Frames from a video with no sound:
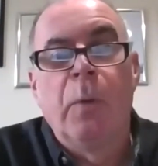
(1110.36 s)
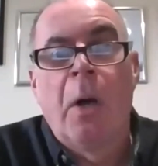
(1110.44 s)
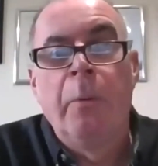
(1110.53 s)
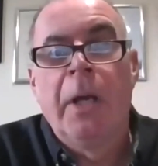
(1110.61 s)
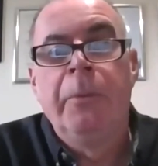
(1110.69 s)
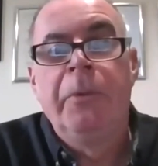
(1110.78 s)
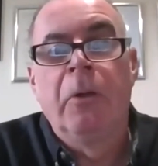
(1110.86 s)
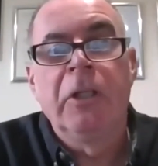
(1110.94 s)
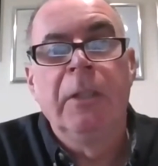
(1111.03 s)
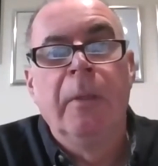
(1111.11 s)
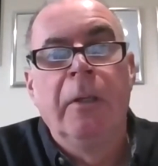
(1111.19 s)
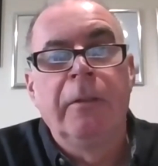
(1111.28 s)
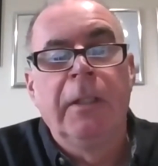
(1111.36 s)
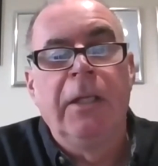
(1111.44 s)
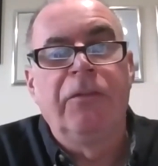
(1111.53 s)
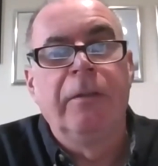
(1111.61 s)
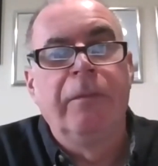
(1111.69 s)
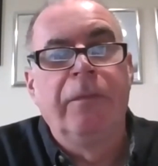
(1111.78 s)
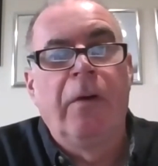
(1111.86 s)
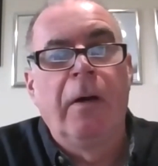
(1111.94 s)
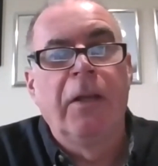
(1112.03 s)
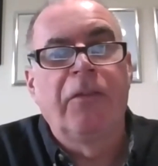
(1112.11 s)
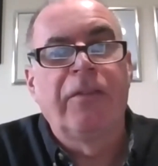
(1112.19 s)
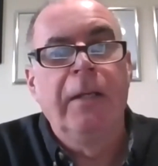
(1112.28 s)
a well-known document. It's in
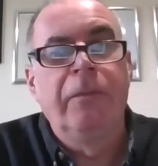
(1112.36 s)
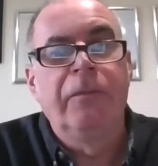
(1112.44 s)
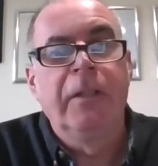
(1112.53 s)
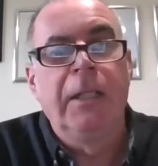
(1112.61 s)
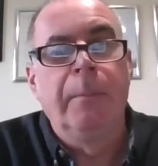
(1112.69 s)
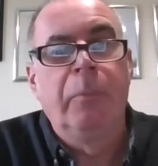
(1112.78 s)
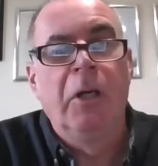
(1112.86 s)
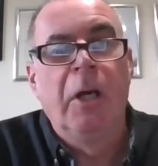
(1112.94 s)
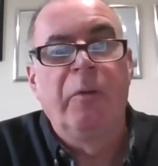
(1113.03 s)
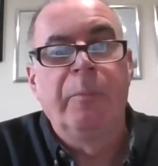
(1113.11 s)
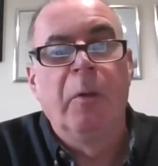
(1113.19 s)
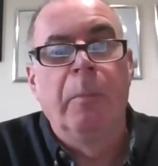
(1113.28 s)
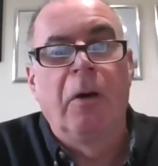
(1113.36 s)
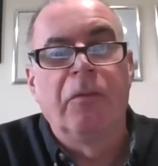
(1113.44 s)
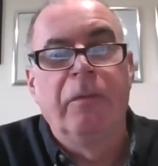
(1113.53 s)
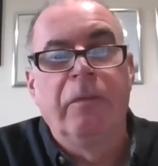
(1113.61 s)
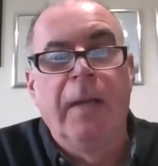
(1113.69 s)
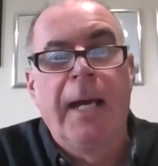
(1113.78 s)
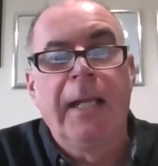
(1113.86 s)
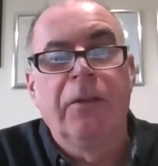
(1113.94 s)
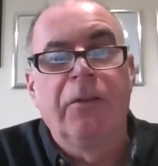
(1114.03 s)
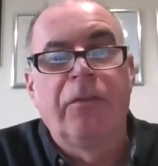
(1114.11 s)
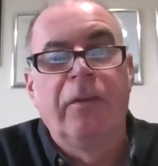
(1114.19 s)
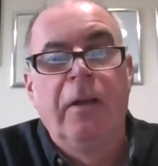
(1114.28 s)
Fire Safety and Purpose-Built Blocks of
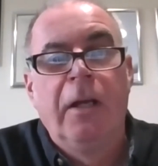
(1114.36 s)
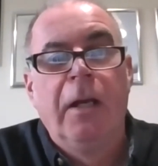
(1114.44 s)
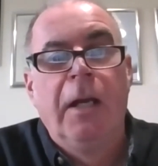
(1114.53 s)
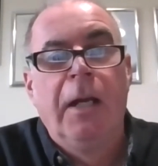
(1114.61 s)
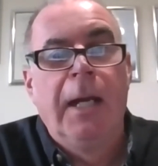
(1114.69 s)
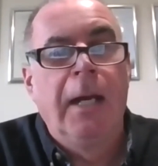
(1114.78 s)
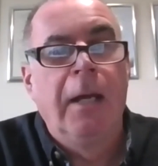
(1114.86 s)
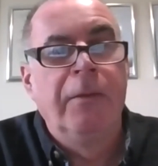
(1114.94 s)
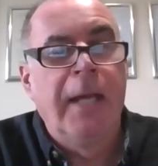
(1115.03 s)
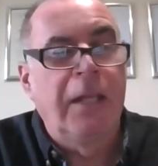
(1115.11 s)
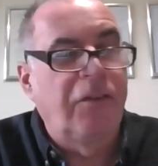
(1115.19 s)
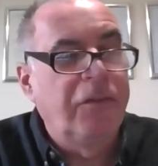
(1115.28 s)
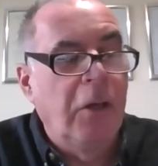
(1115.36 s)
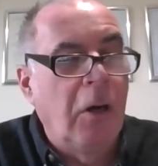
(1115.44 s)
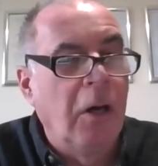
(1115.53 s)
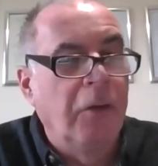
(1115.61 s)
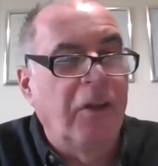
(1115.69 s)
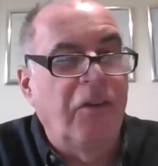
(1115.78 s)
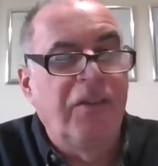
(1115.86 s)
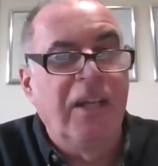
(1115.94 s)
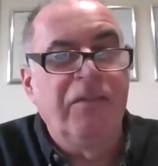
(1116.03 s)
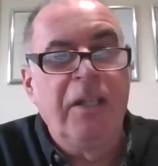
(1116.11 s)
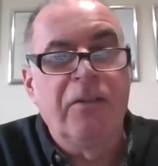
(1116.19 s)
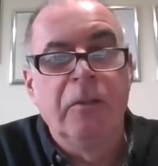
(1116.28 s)
Flats, and that starts at
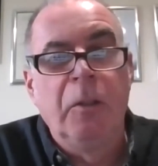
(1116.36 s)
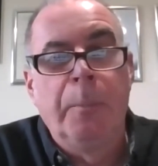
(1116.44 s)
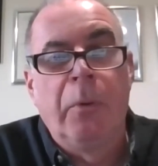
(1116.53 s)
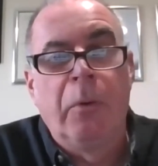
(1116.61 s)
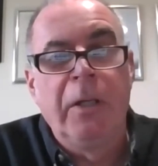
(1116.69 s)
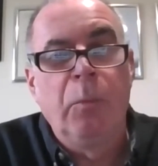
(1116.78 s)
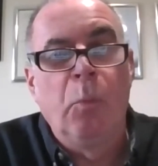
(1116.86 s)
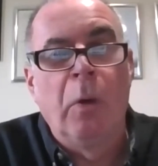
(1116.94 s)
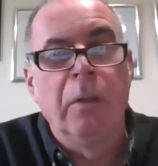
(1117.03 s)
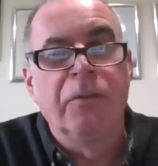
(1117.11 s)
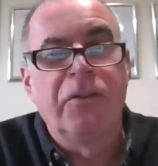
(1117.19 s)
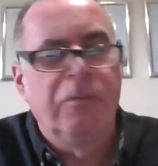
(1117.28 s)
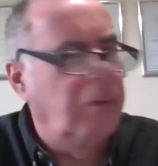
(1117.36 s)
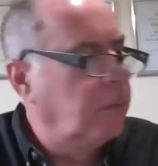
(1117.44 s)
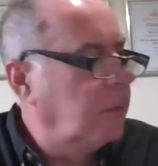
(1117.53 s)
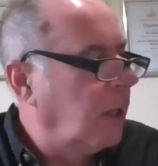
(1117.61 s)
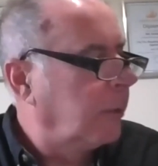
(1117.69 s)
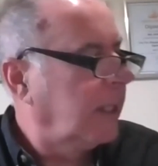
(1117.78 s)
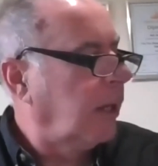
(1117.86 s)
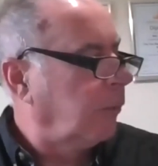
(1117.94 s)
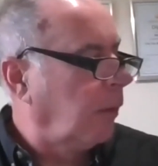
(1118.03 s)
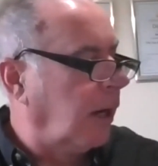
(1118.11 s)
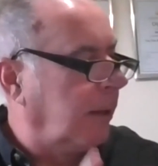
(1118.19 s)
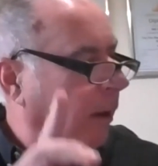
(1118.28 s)
62.1. I'll get that
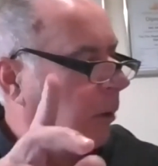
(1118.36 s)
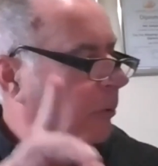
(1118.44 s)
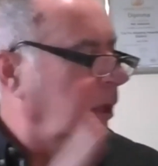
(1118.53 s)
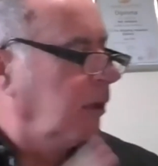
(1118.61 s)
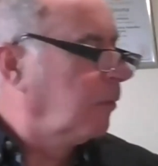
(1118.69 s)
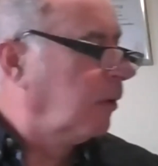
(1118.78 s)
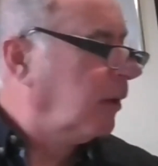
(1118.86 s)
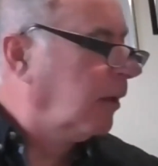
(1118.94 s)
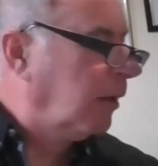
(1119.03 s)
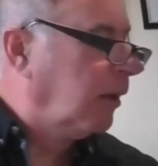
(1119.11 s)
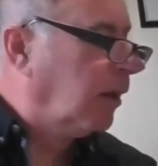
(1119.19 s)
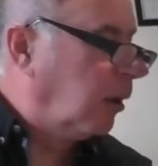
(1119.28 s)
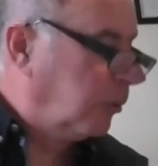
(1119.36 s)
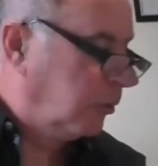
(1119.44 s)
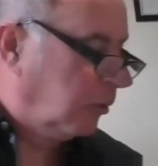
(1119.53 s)
right. Hold on. Hold the